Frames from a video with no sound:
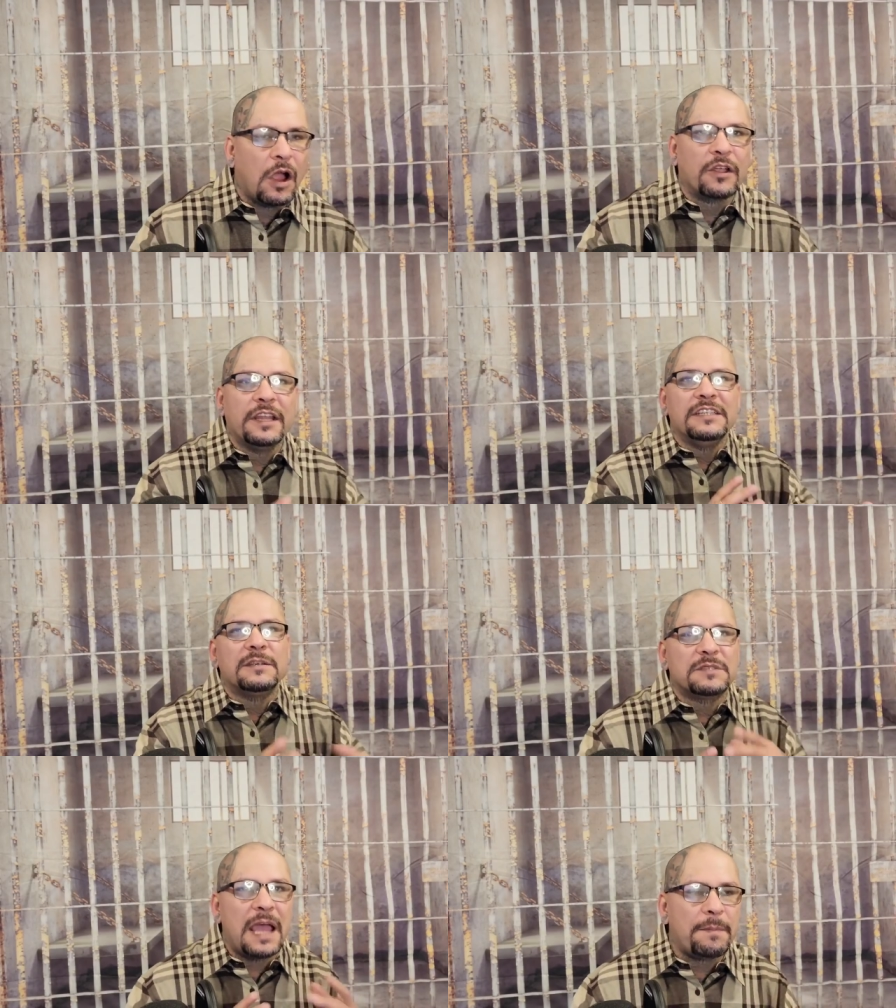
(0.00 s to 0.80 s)
are getting
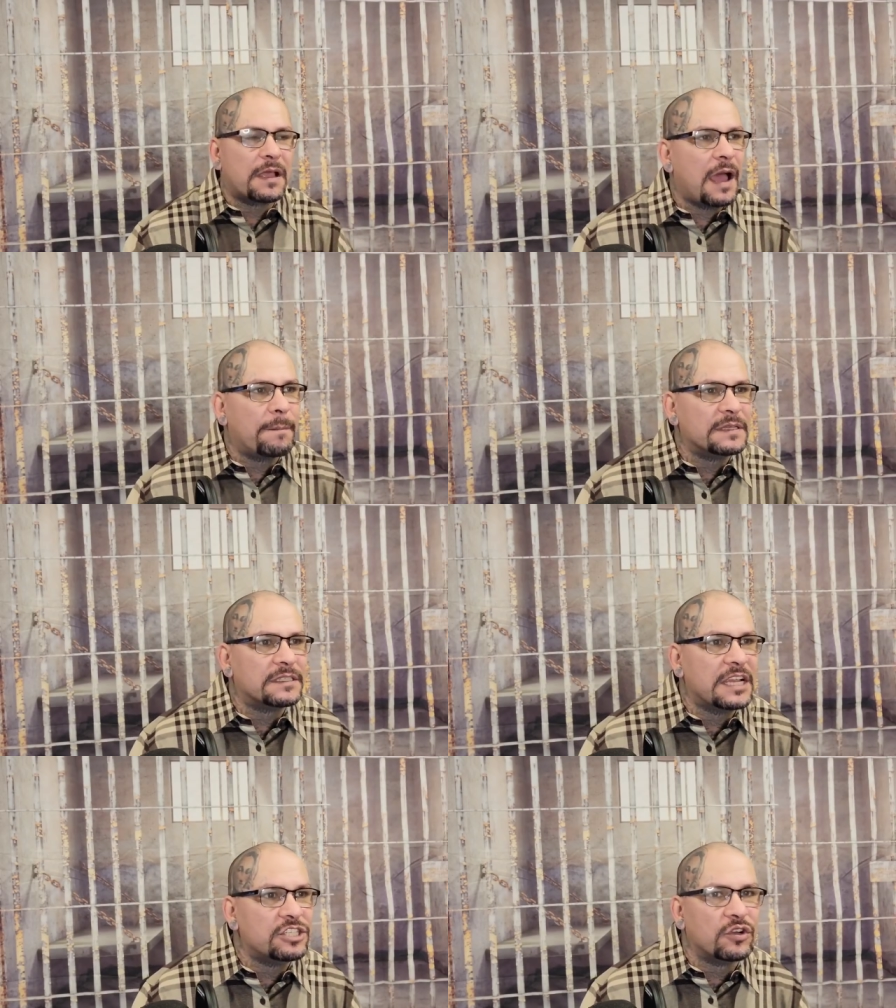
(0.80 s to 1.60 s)
some type of
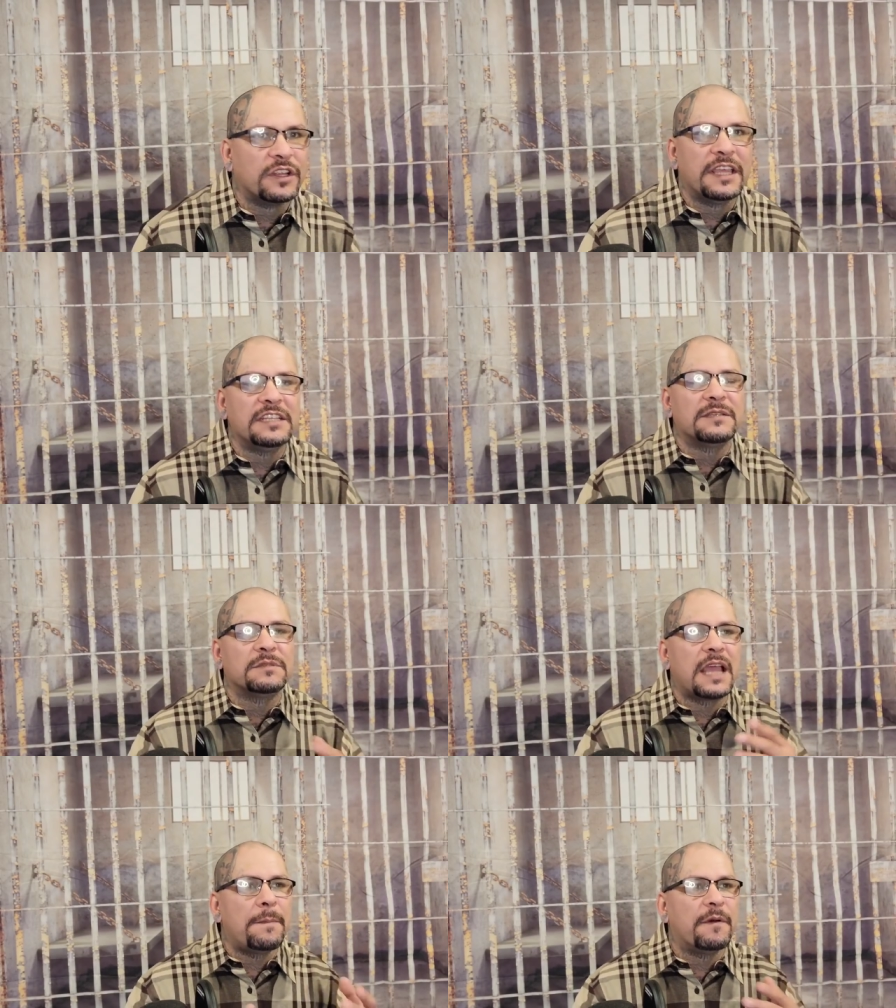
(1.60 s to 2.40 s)
compensation or getting some
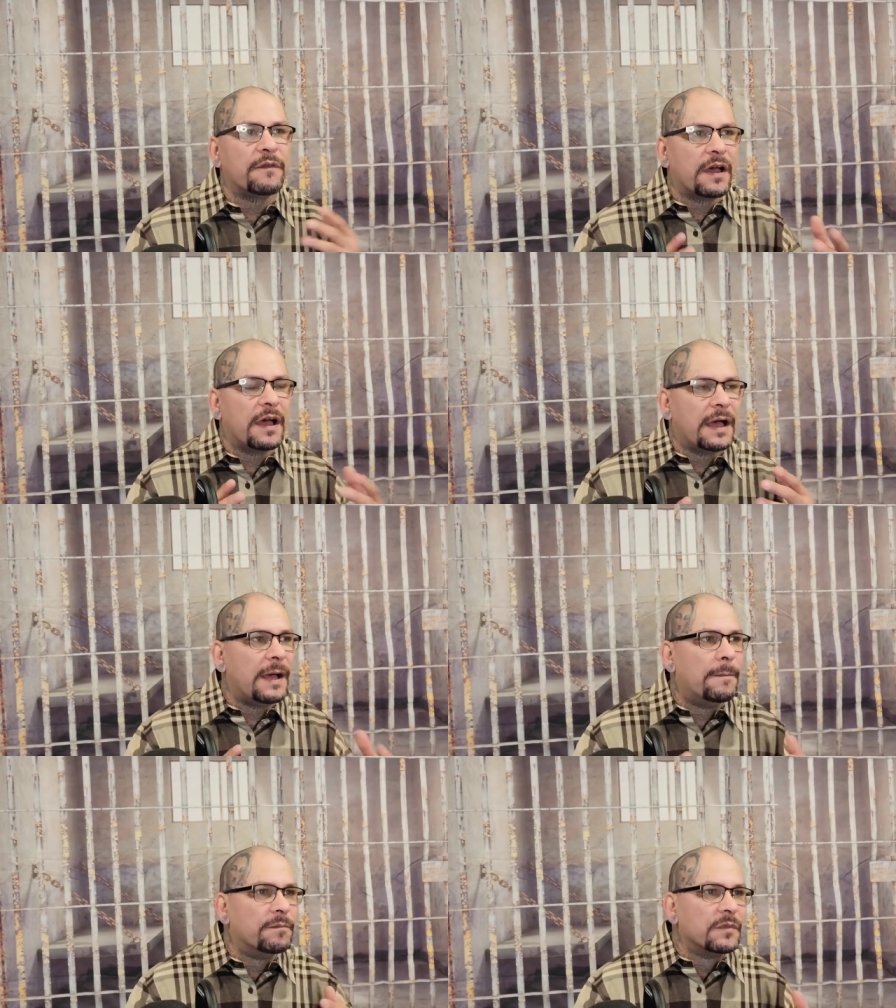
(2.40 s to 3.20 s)
type of uh,
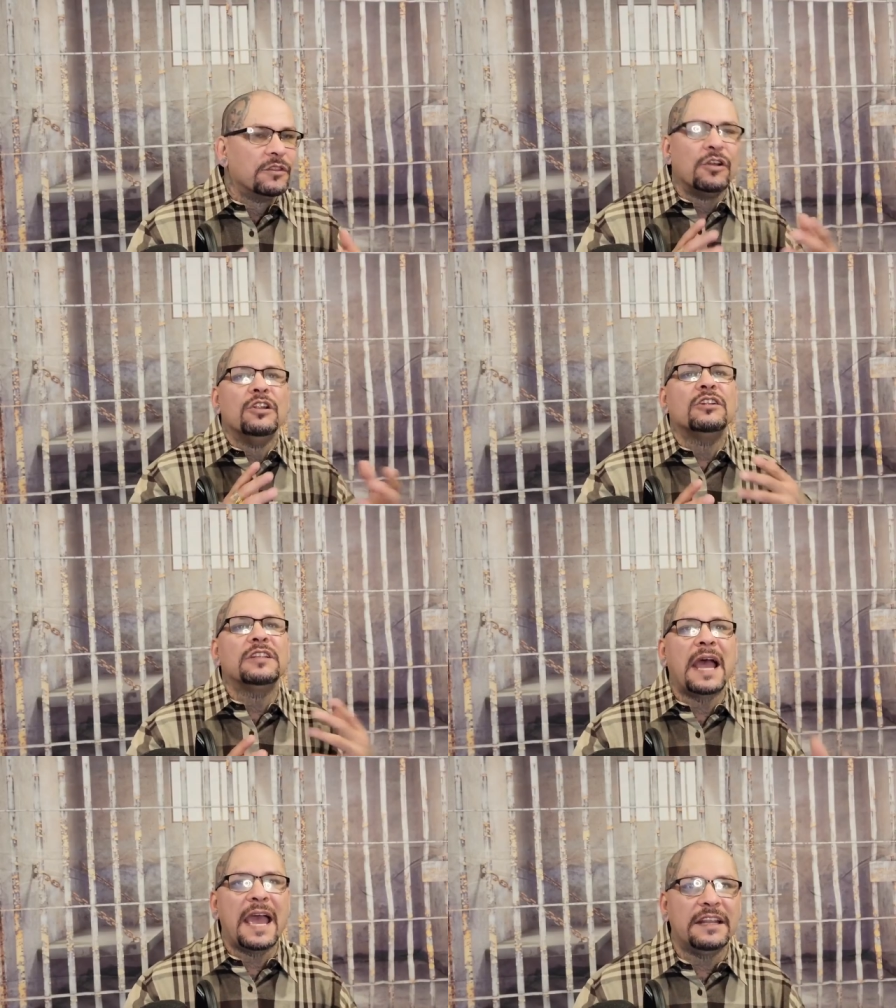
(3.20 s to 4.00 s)
um, they're
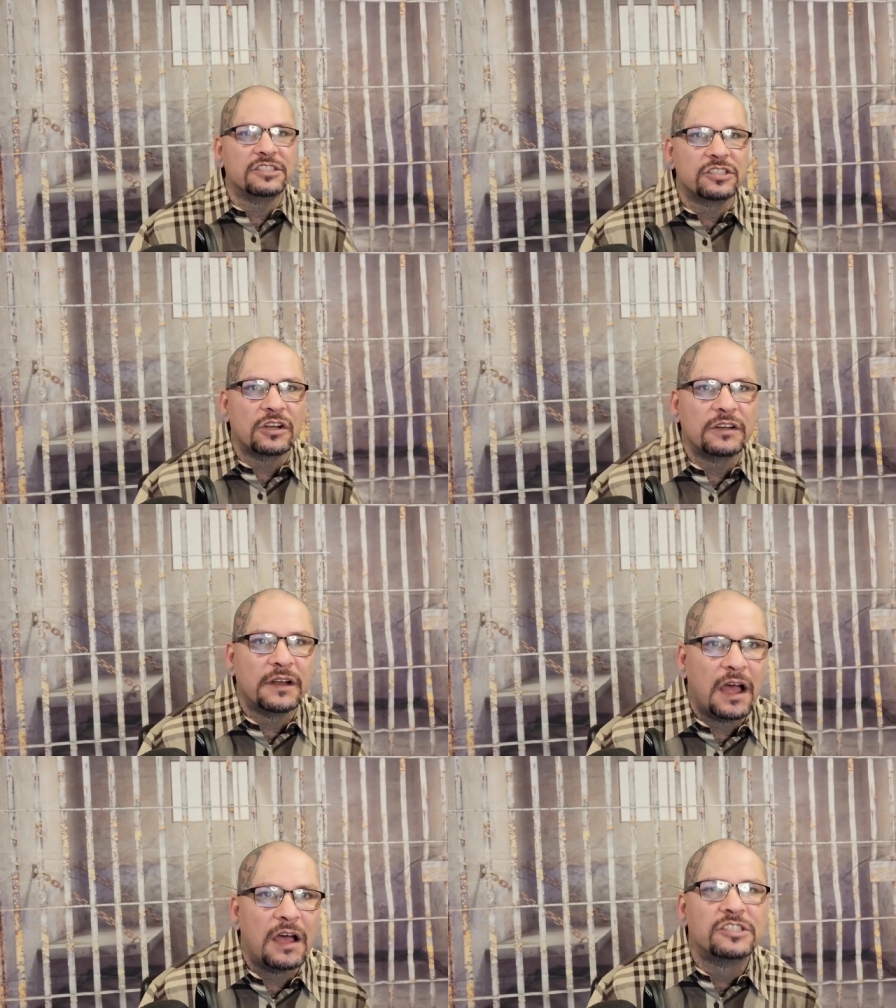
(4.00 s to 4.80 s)
looked at in a
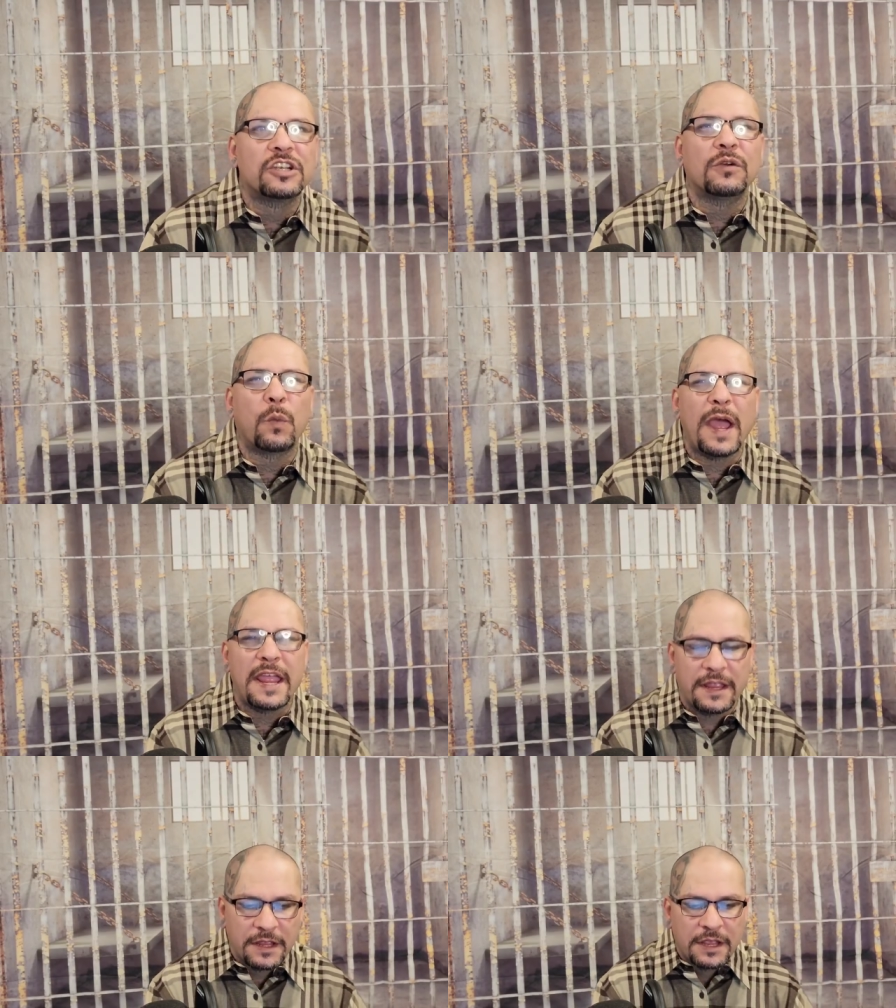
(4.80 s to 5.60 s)
certain uh, certain
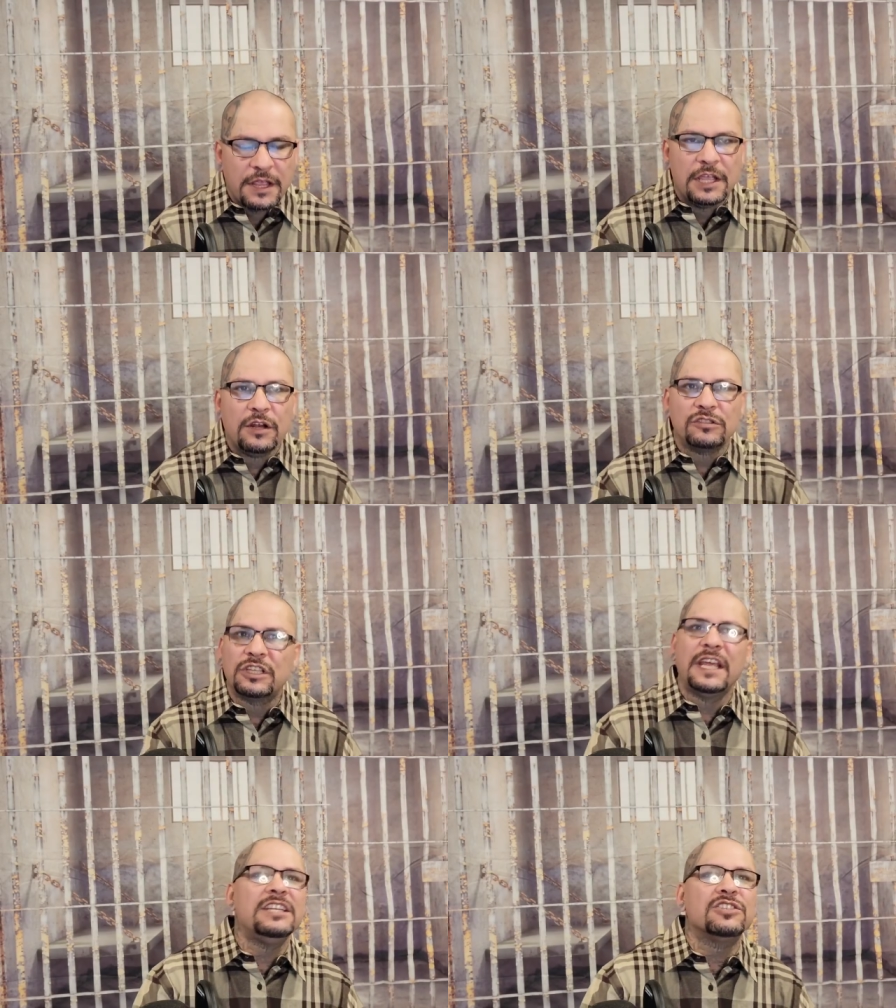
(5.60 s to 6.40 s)
way, you know.
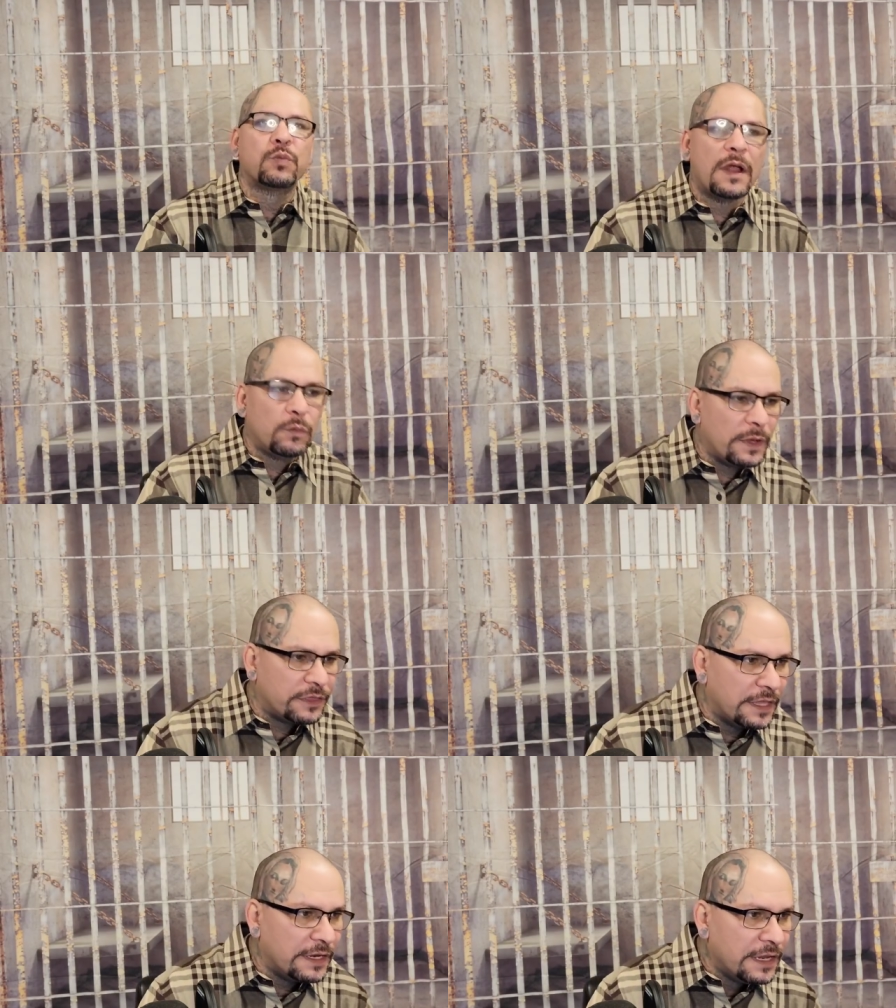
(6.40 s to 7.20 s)
So they just run
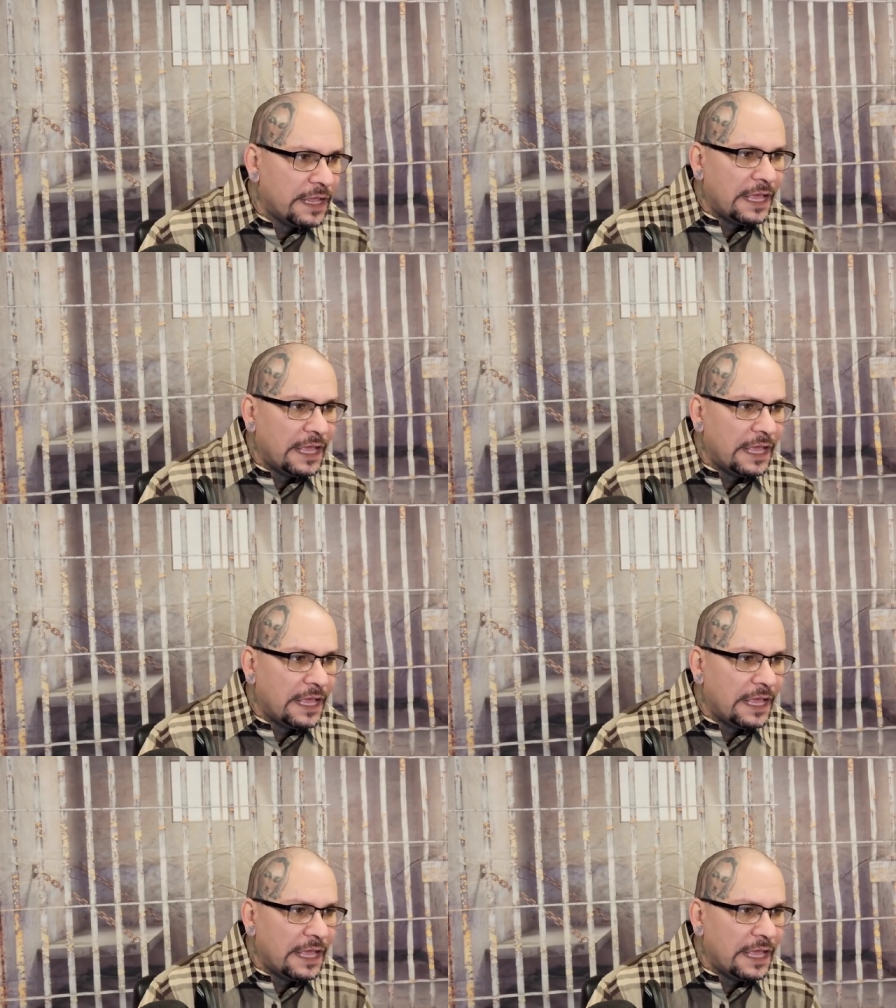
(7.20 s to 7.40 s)
with it.